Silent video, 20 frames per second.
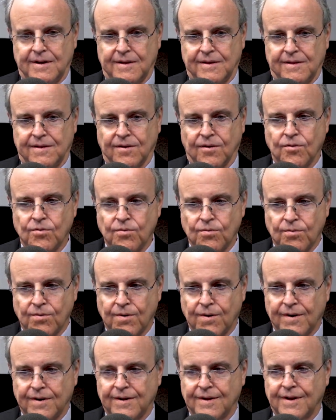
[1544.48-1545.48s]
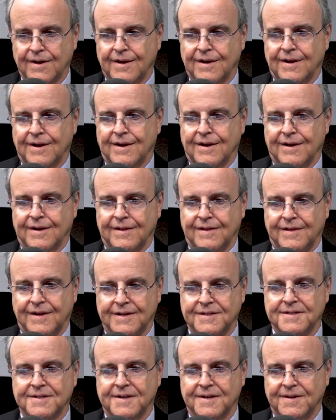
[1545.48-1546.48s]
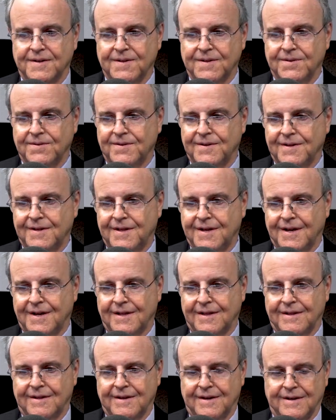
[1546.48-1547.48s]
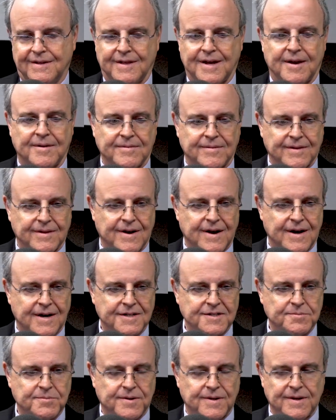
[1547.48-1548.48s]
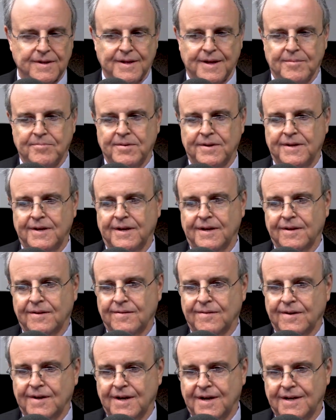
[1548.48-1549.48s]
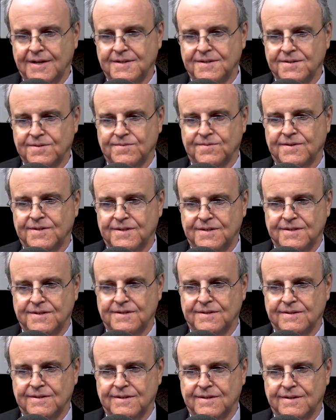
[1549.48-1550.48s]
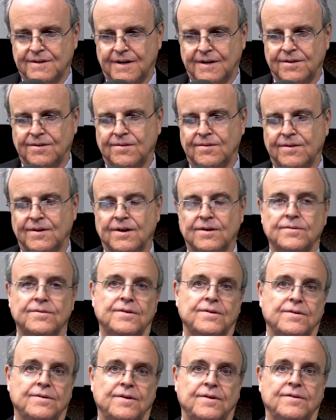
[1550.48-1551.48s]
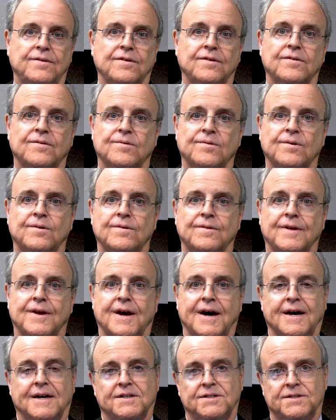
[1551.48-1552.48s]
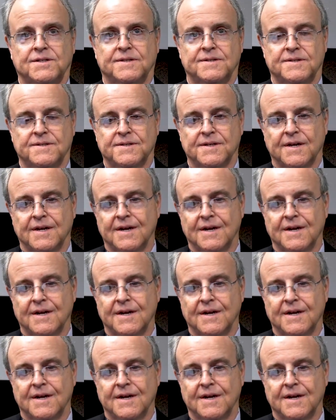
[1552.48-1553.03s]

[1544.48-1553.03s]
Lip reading: the court thus concluded that the hospital in that particular case was under no duty to control the actions